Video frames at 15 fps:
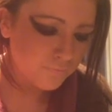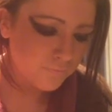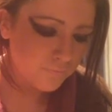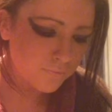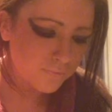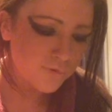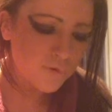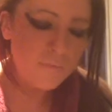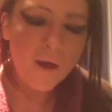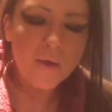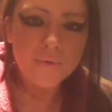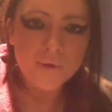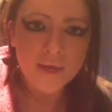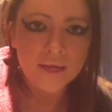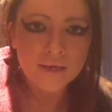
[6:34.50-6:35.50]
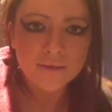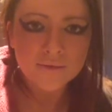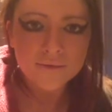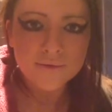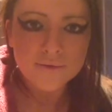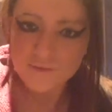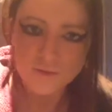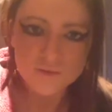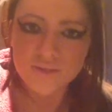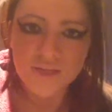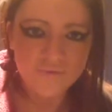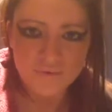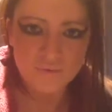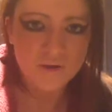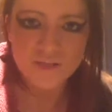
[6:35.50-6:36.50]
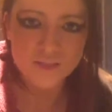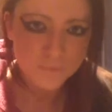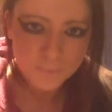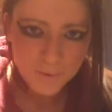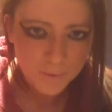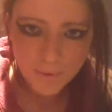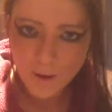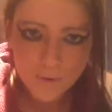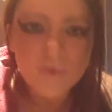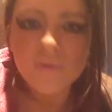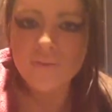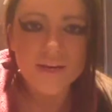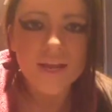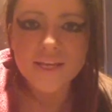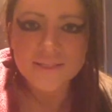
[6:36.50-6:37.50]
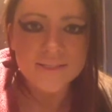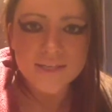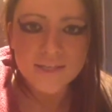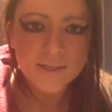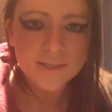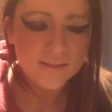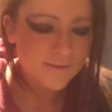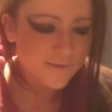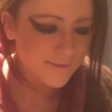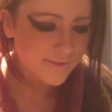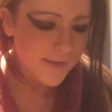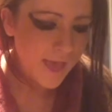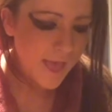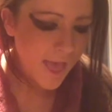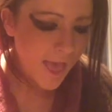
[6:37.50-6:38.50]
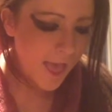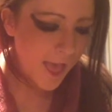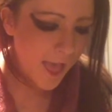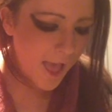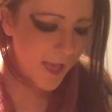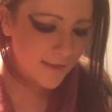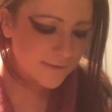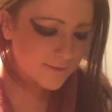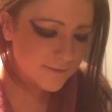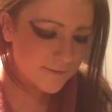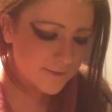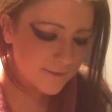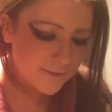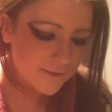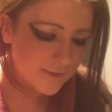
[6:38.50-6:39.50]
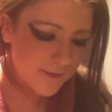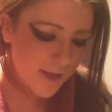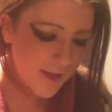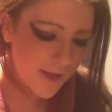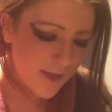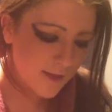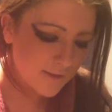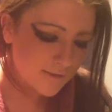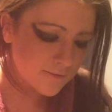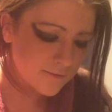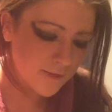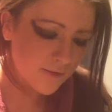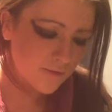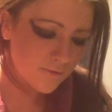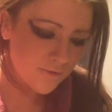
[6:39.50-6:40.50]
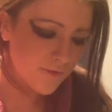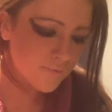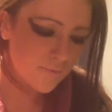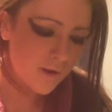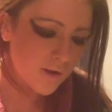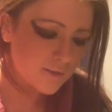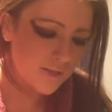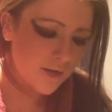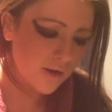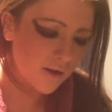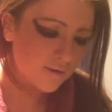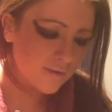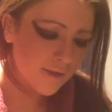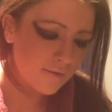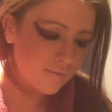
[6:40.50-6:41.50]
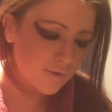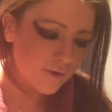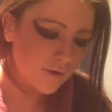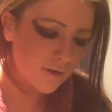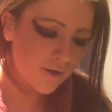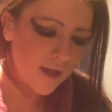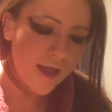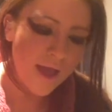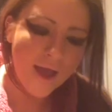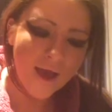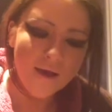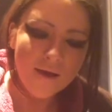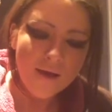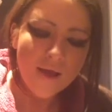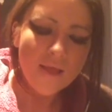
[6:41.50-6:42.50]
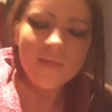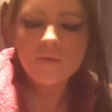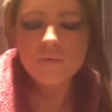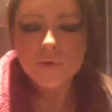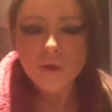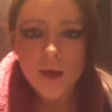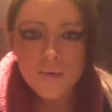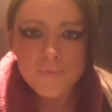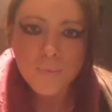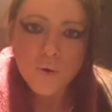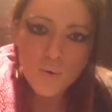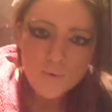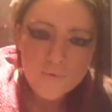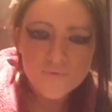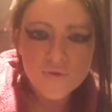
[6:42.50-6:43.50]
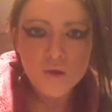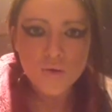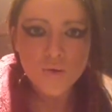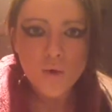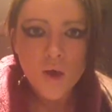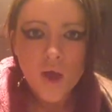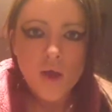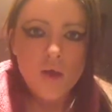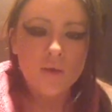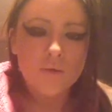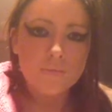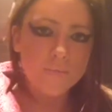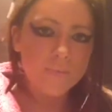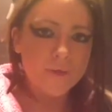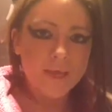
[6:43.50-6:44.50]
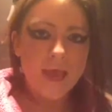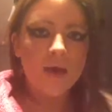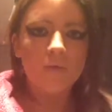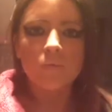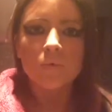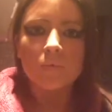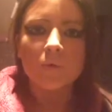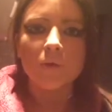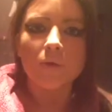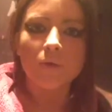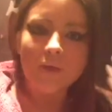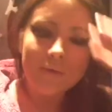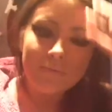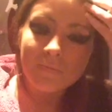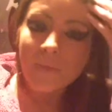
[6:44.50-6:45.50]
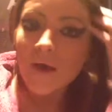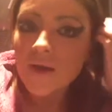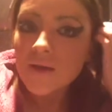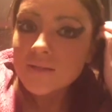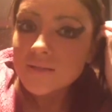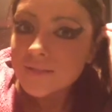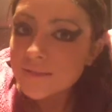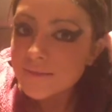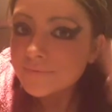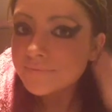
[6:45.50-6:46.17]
promoting, because everyone's a promoter in Essex. And yeah, so they've worked hard, they want a night out, they want to go and pull a few Catwoman looking birds